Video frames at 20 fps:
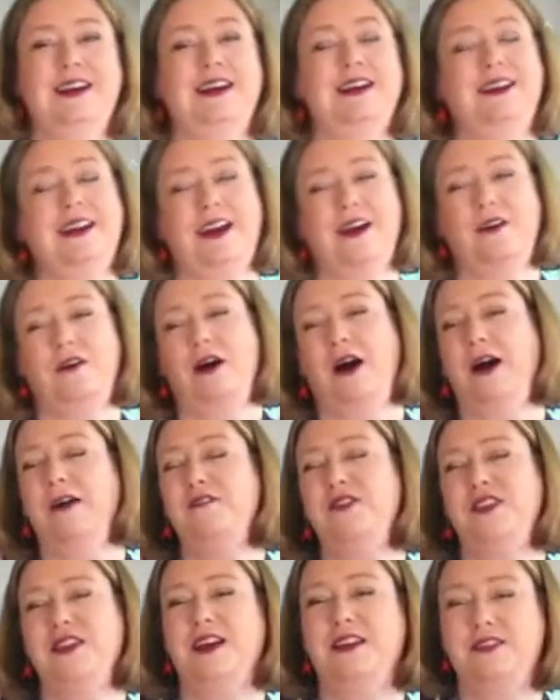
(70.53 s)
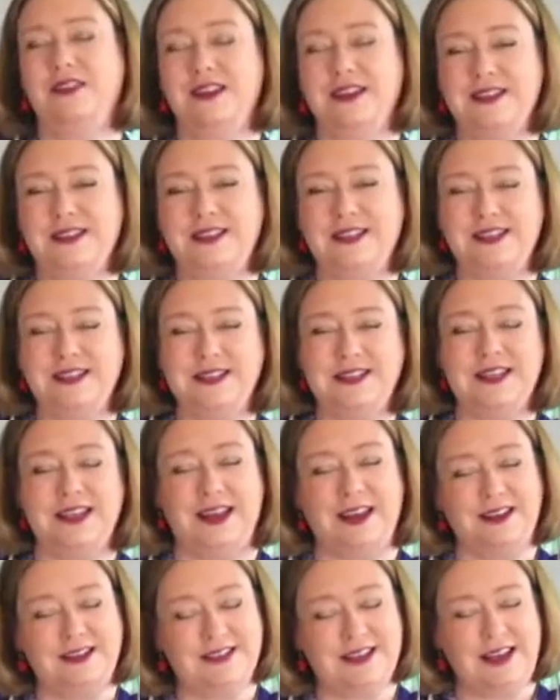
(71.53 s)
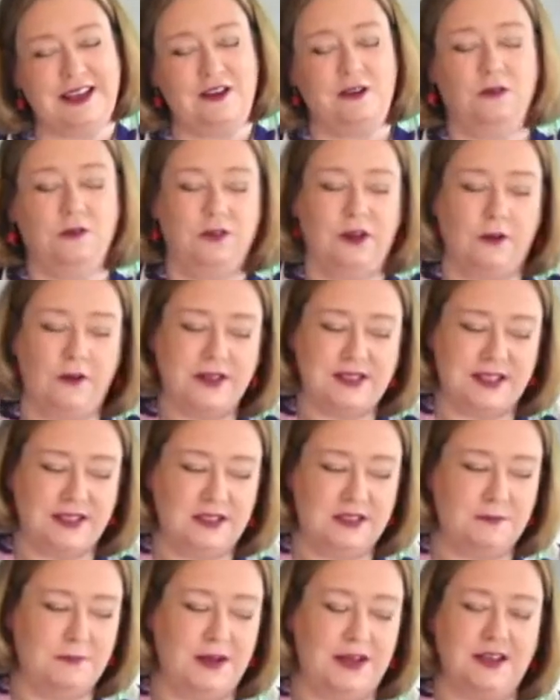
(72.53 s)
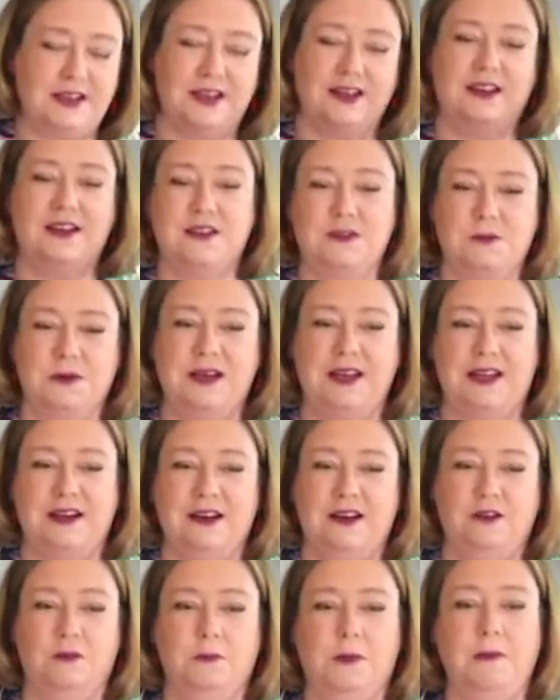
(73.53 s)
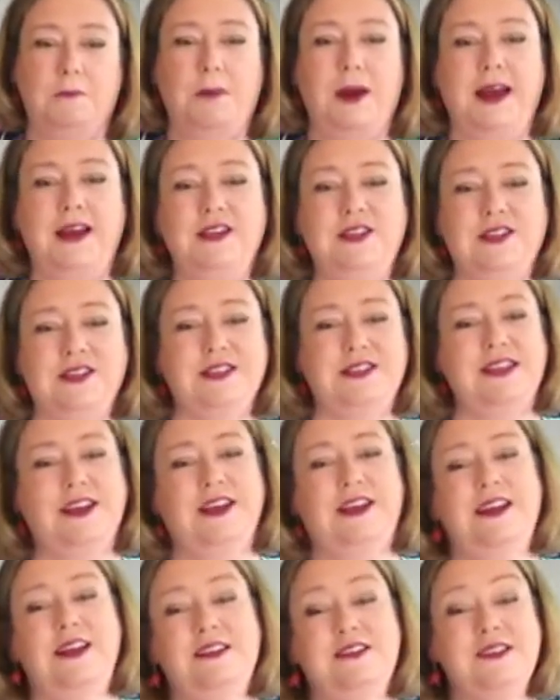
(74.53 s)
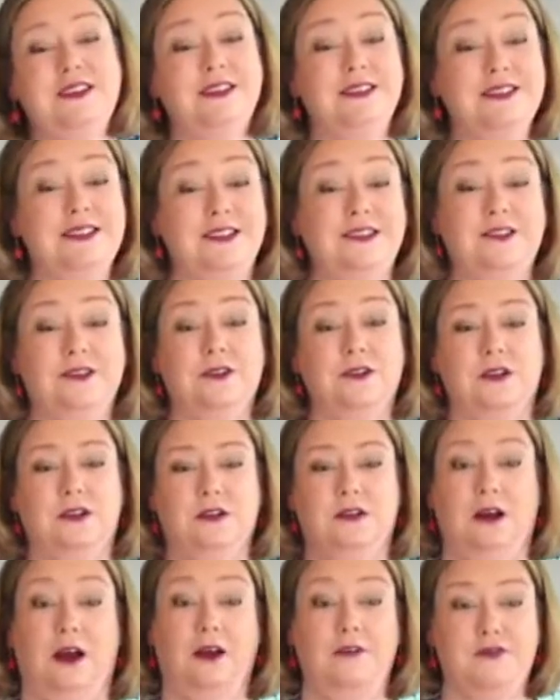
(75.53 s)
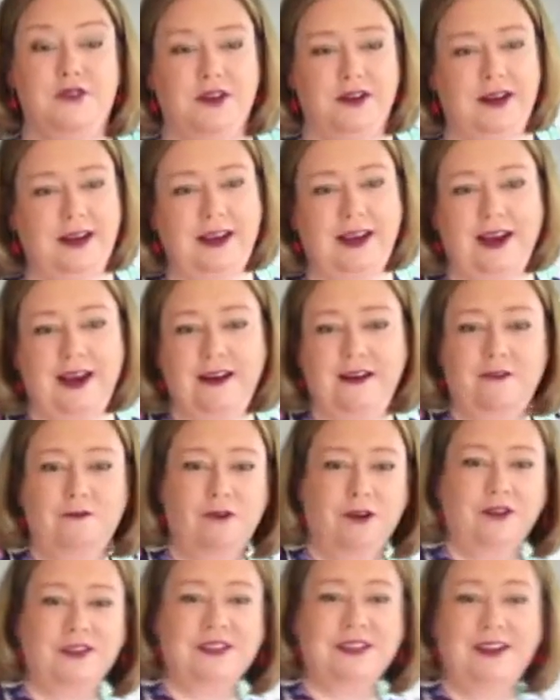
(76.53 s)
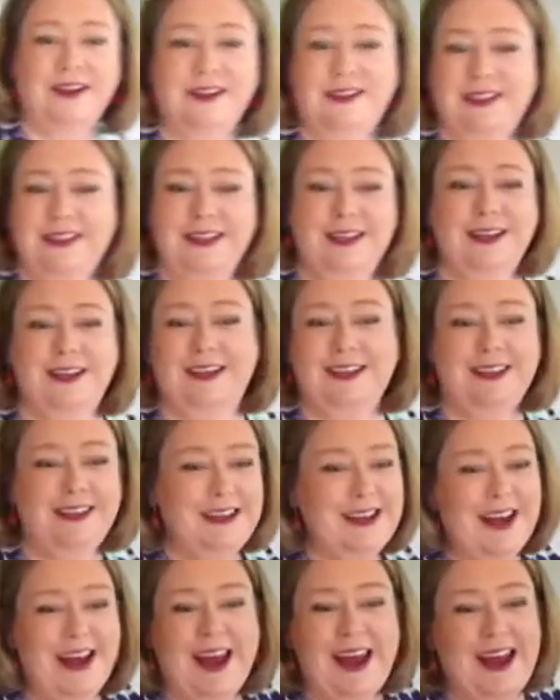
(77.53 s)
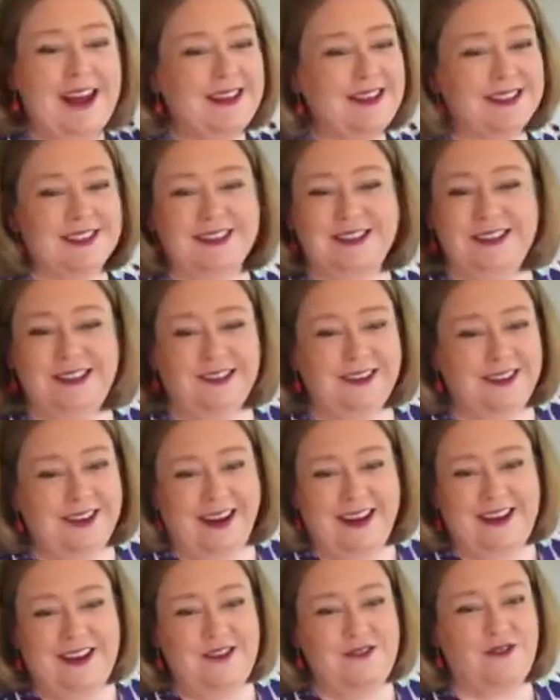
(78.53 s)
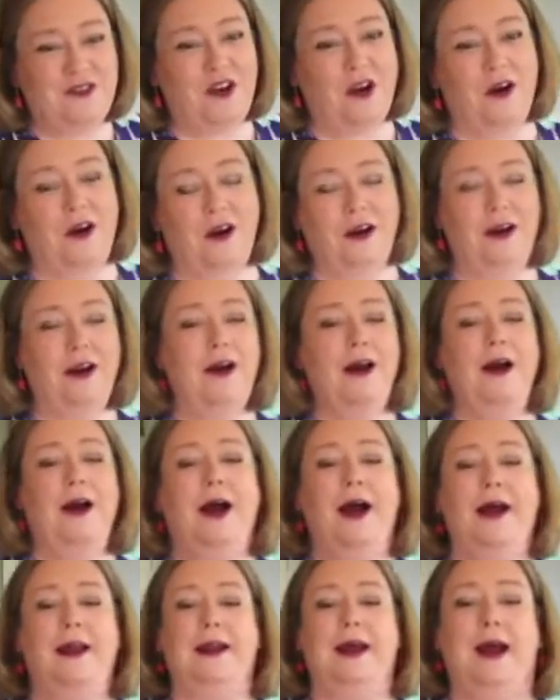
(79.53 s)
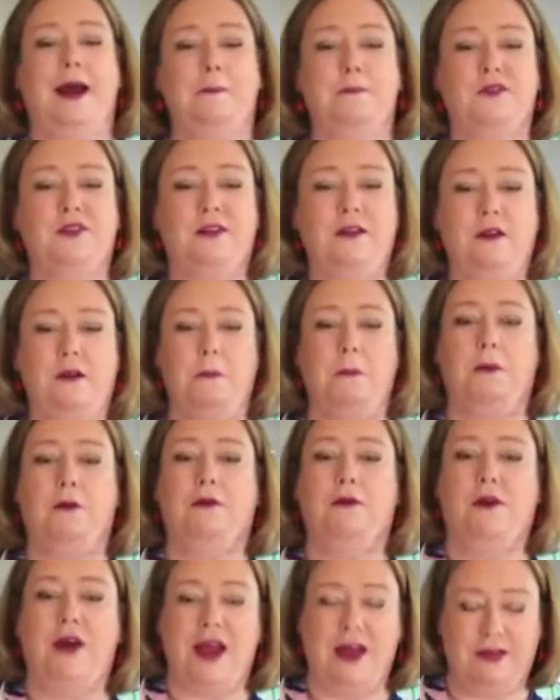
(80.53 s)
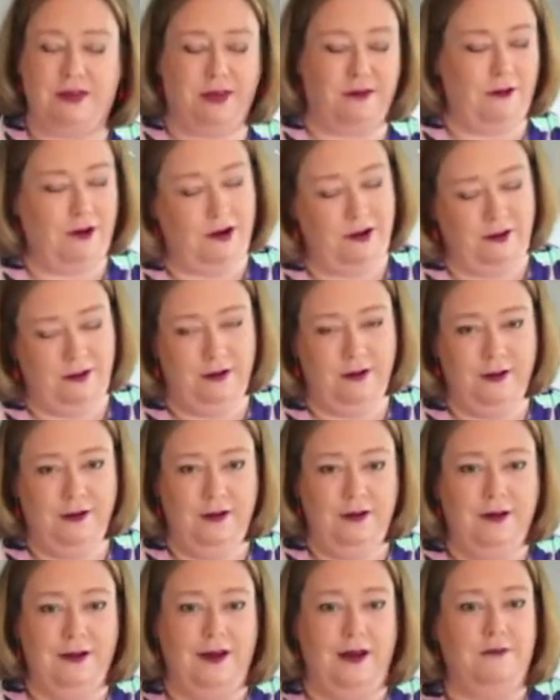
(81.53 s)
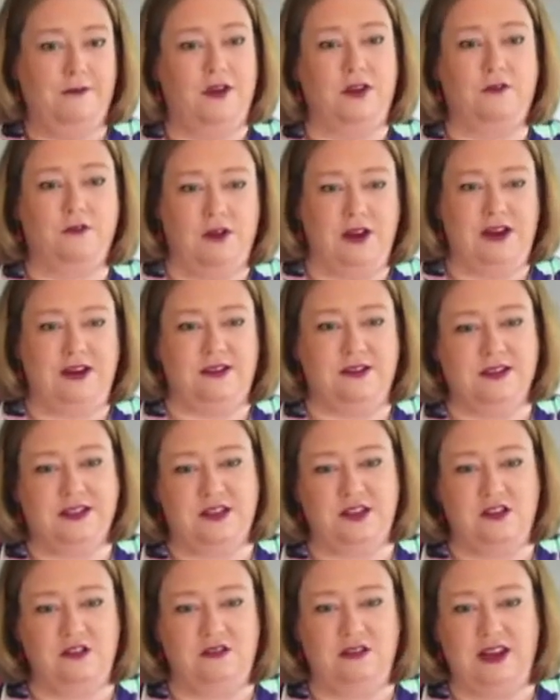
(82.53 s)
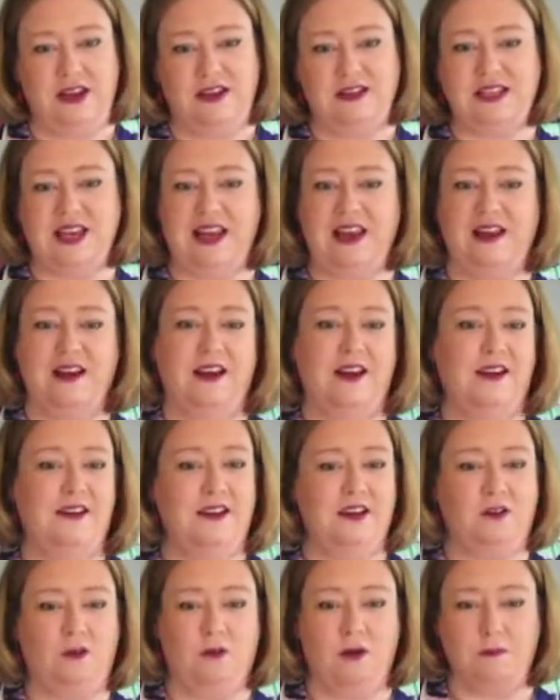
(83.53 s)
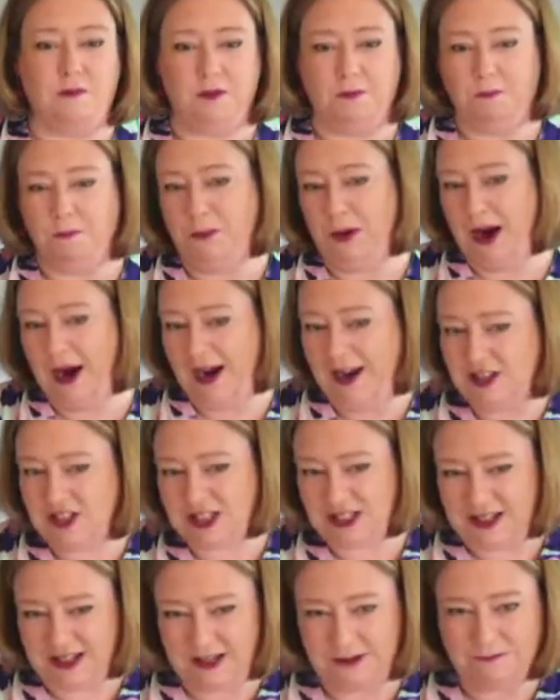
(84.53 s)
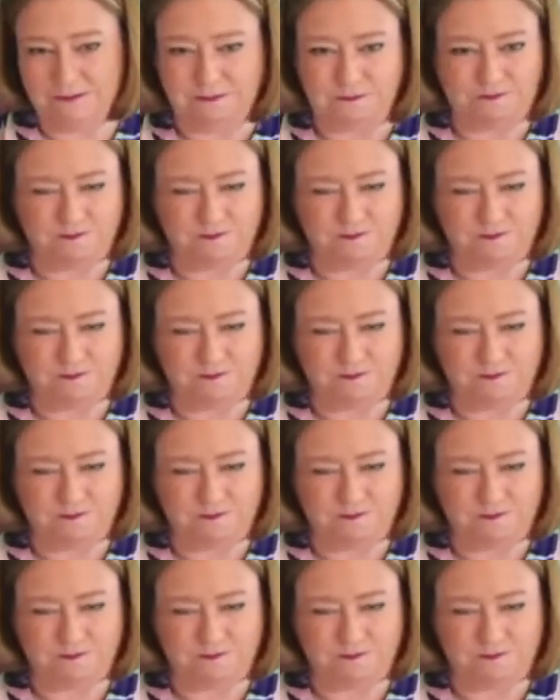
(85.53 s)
Now, I've said this is easy, although it's intermediate because we need a little bit of patience, and it does look, I've done it again, wrong side. It does look like you've got an absolute plethora of ingredients that you need here and equipment. But actually,